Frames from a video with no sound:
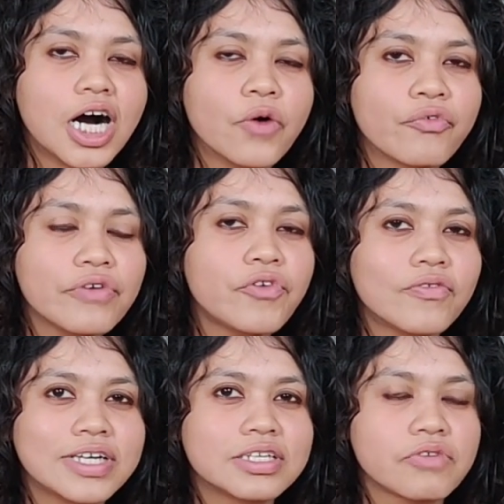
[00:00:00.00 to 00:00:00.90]
a whiff
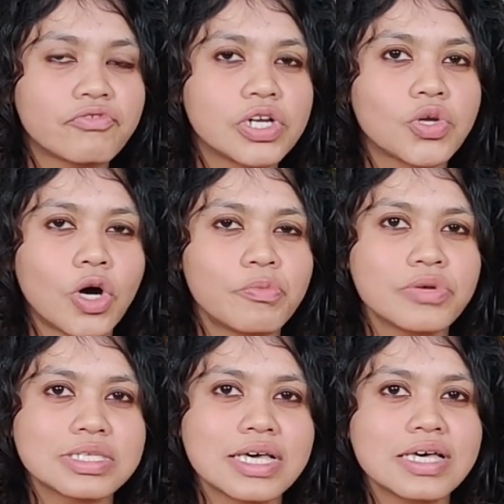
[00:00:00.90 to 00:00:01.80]
of that different thought
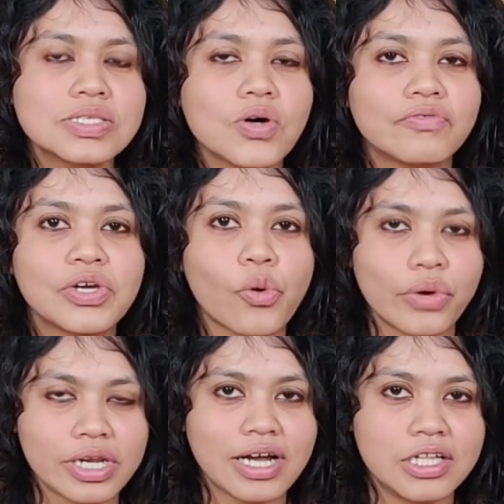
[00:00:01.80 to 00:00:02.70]
process of the
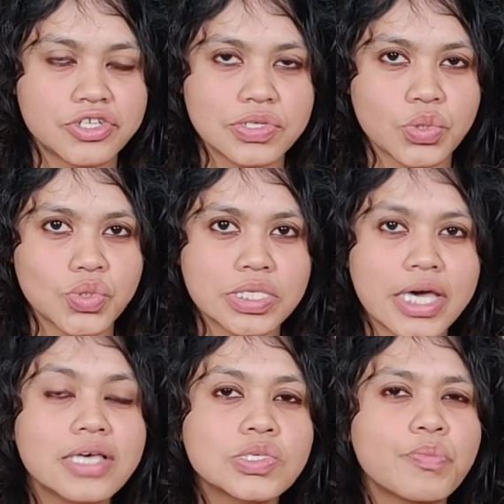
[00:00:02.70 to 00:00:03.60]
Korean culture, so to say.